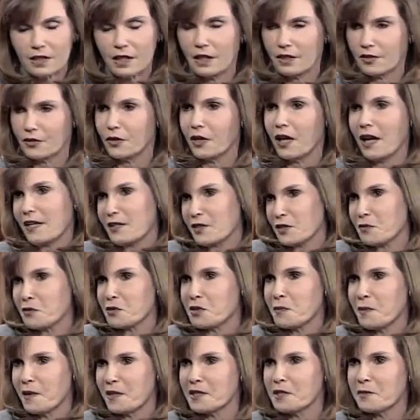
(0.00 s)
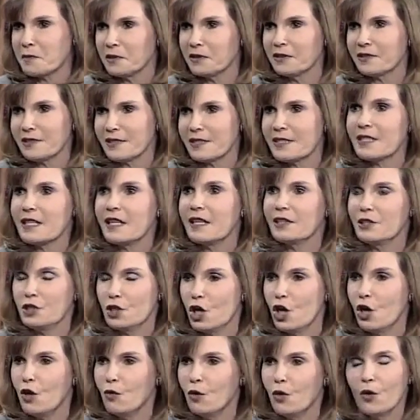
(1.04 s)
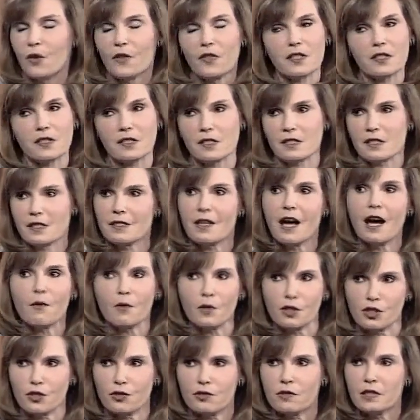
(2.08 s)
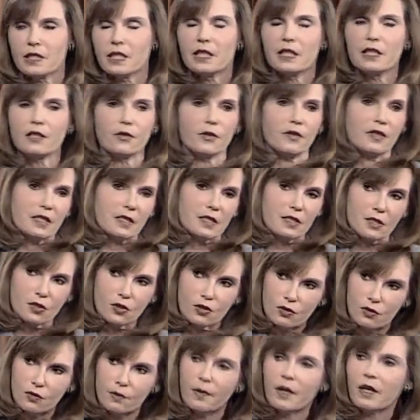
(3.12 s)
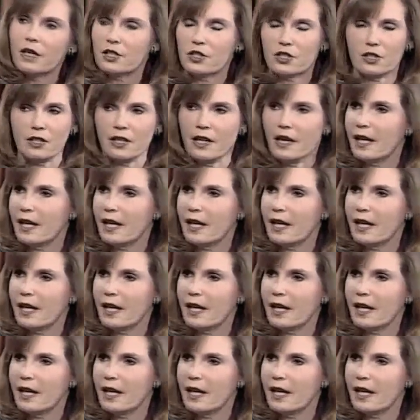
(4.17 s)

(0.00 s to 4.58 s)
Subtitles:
a doctor has a responsibility to say no, or this is not what you need, or this is too much.